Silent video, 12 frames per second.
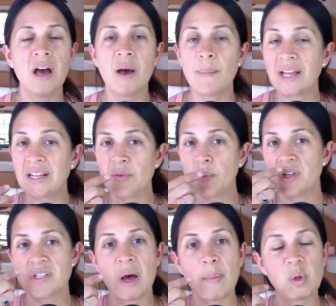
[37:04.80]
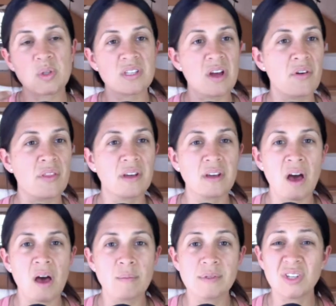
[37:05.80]
Um, I'd even put topical stuff on the
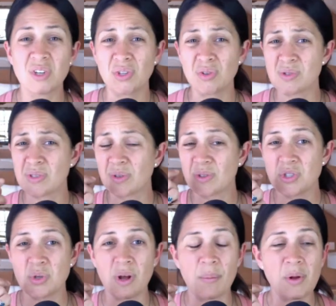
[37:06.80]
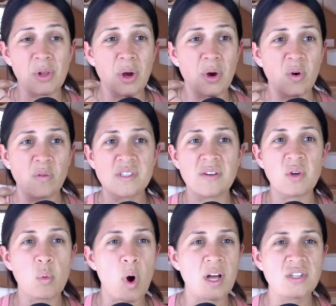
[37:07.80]
gums. You can use chewed up cloves if
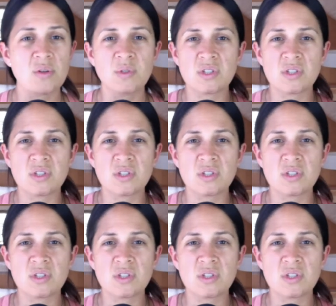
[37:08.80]
you want to.